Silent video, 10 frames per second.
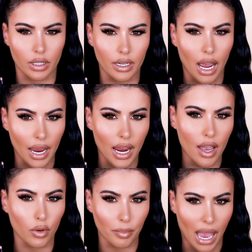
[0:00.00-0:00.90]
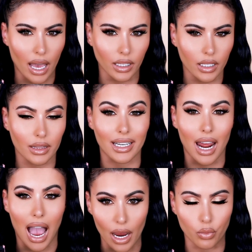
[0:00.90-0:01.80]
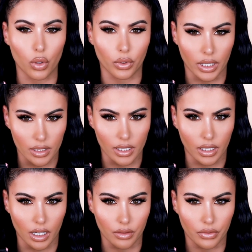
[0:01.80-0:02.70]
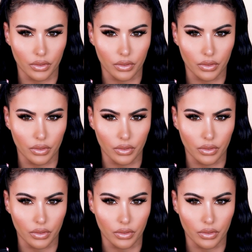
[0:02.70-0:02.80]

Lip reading: that I have a palette that I won't get sick of.